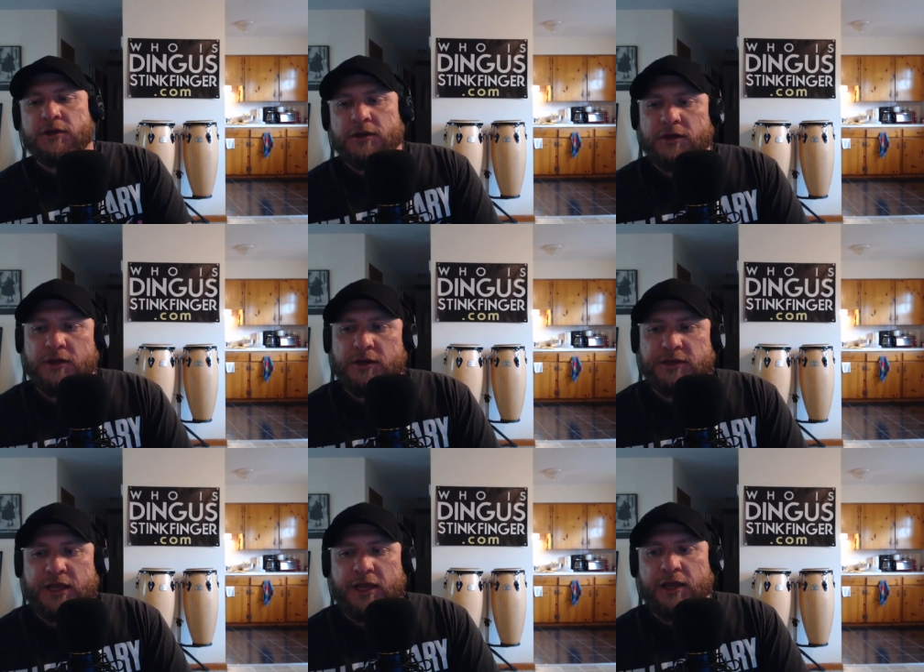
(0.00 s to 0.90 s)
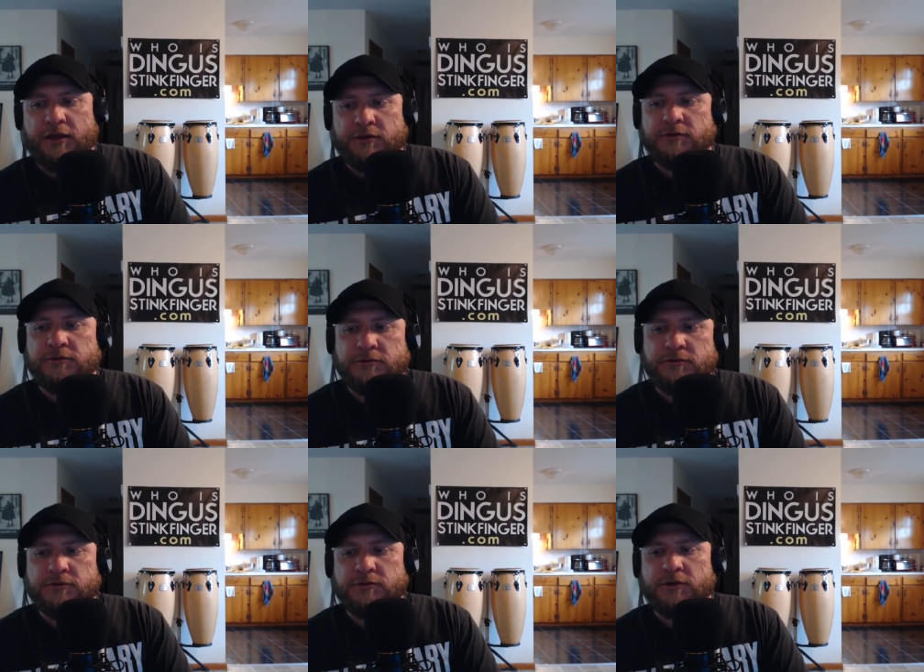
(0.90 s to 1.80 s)
Dan
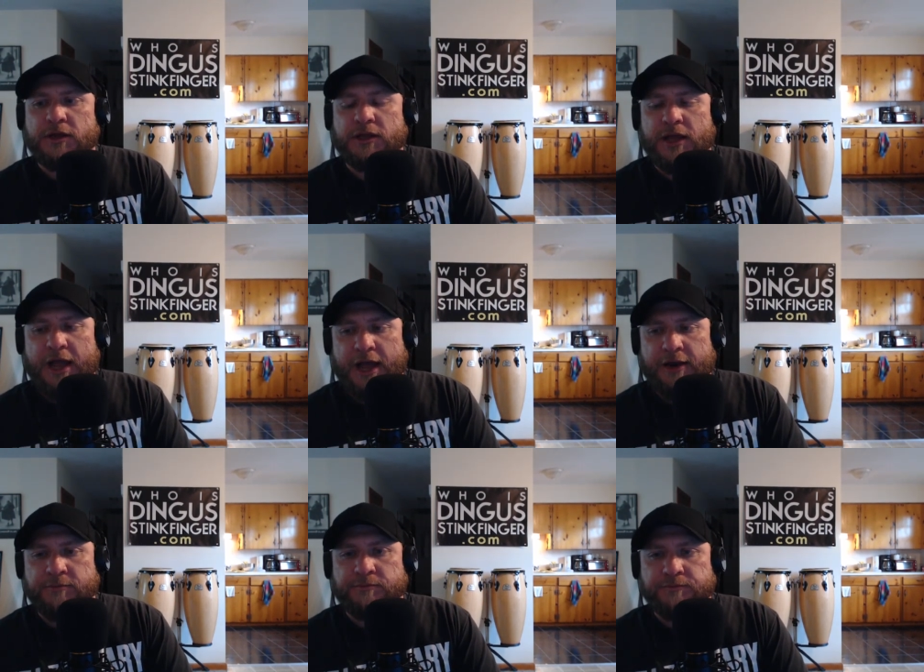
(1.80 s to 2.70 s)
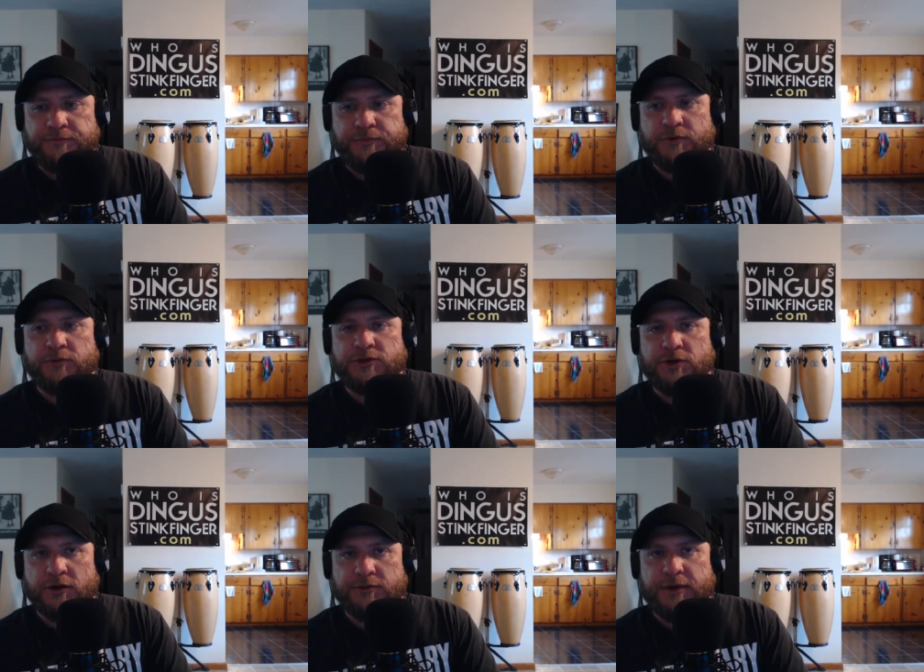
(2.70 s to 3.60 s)
and Adam. We
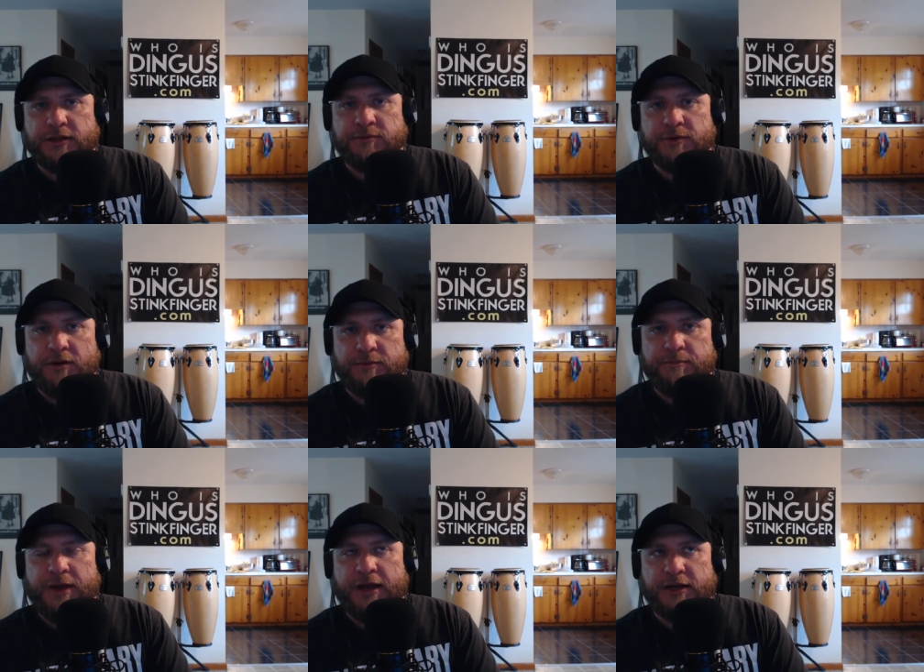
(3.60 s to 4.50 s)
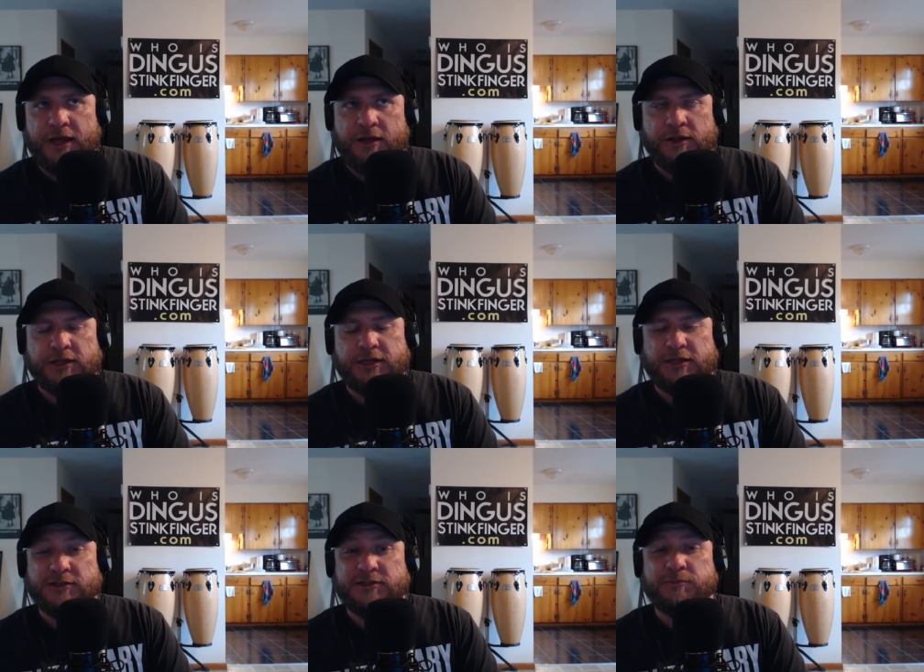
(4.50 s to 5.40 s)
talked about them coming back down like the
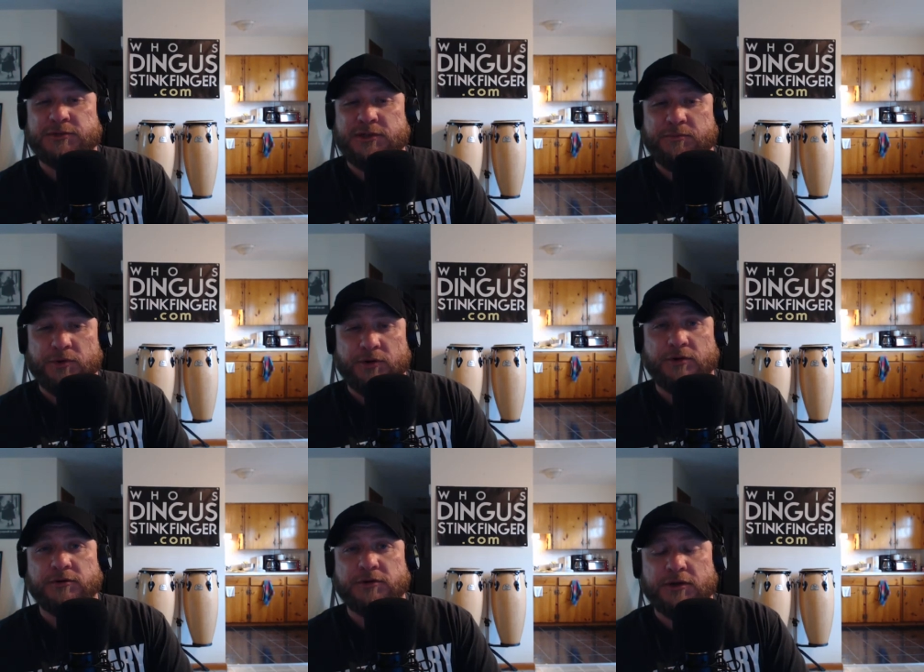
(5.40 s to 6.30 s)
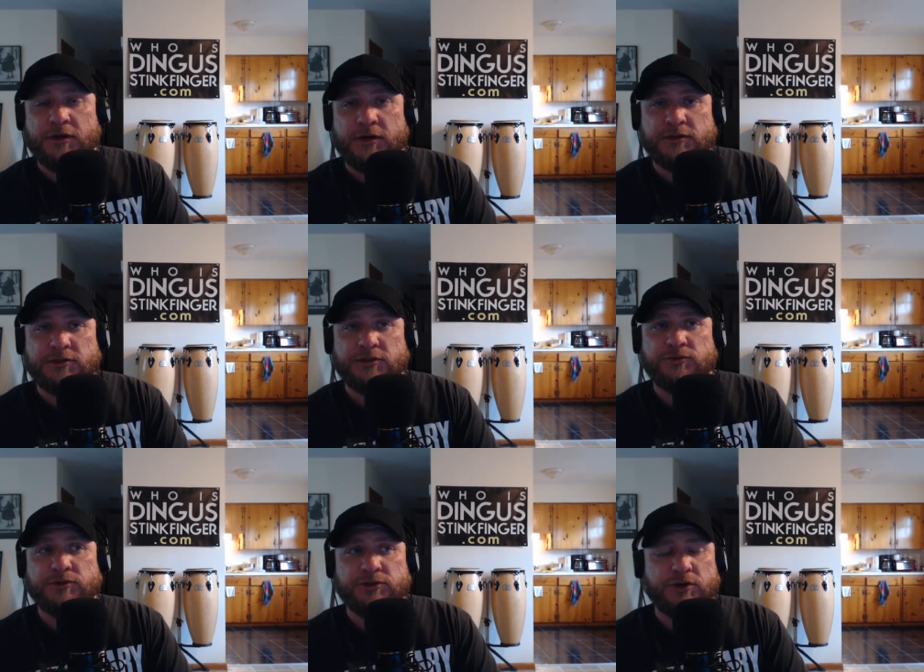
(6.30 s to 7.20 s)
end of September to
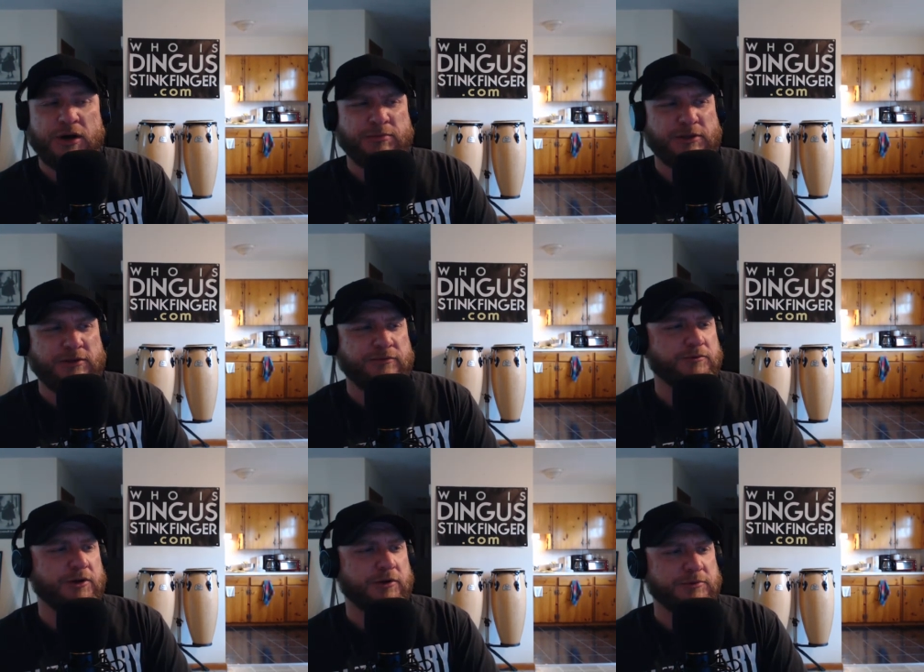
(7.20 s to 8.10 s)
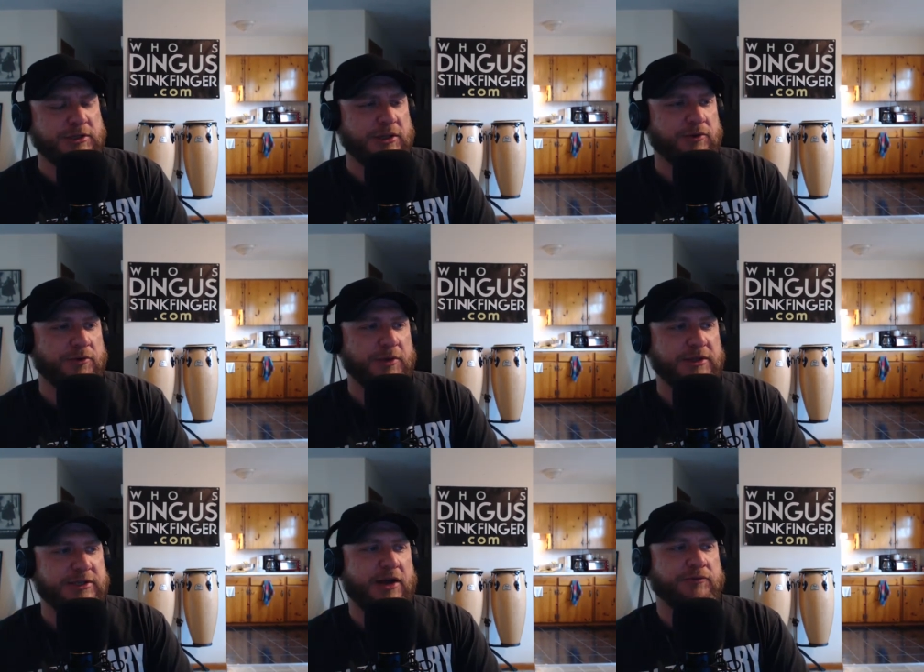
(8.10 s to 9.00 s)
do a show. I believe one of them said they were going to be
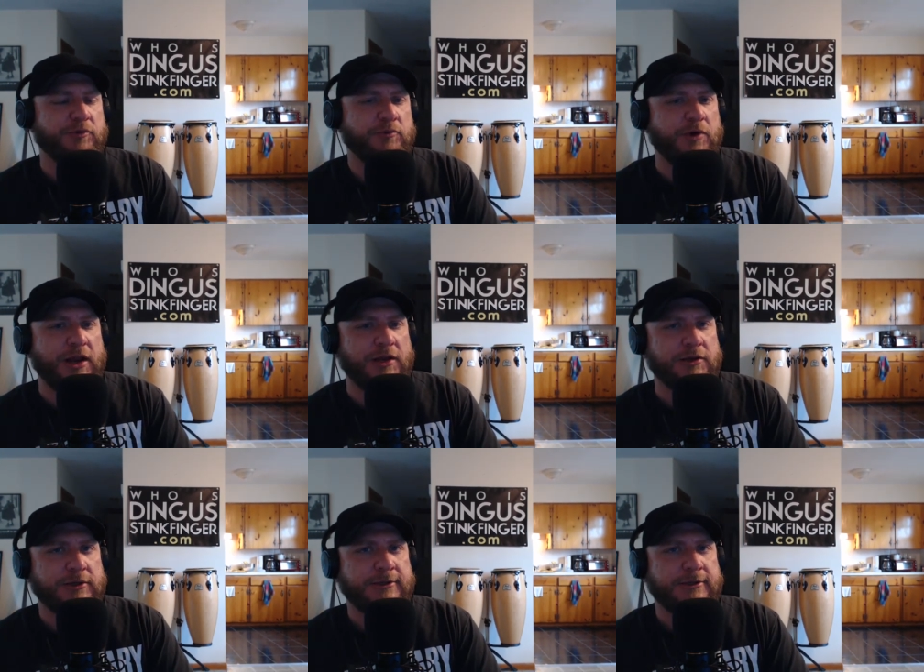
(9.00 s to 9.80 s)
in town for a wedding,